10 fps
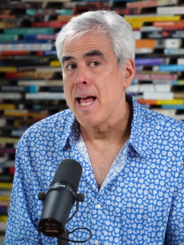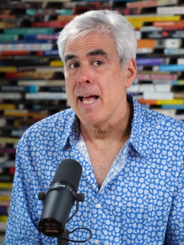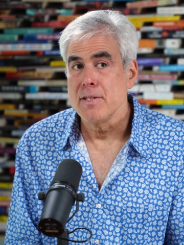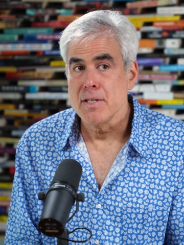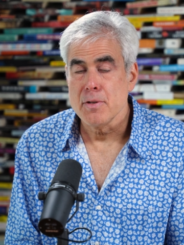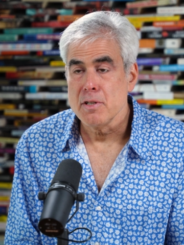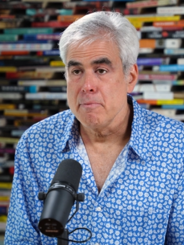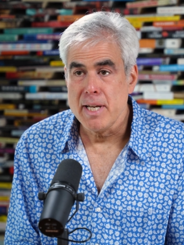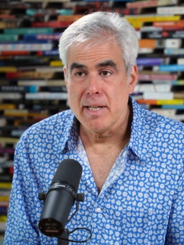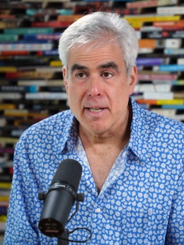and social
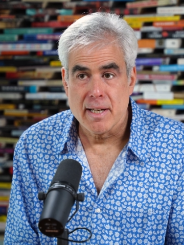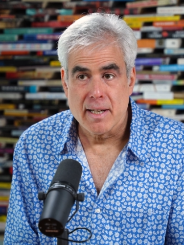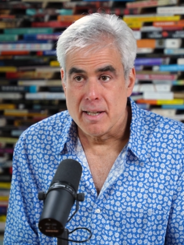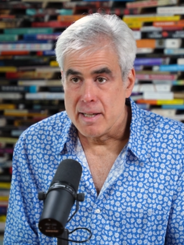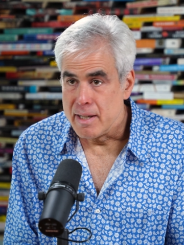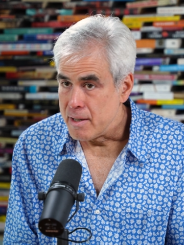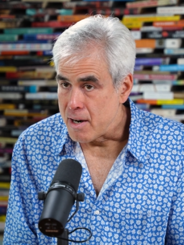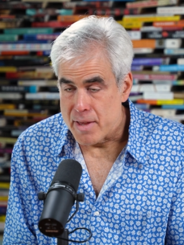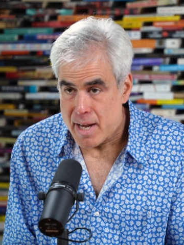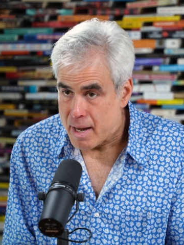media
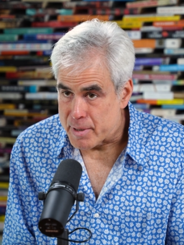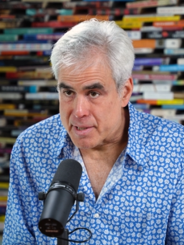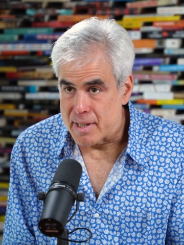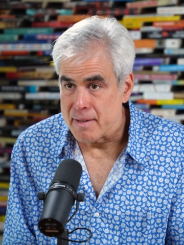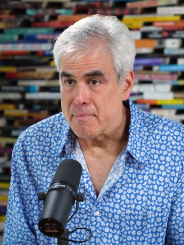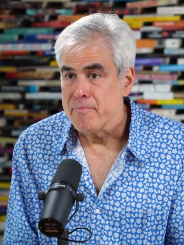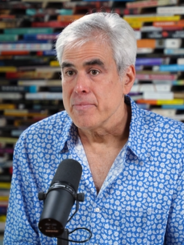are the opposite.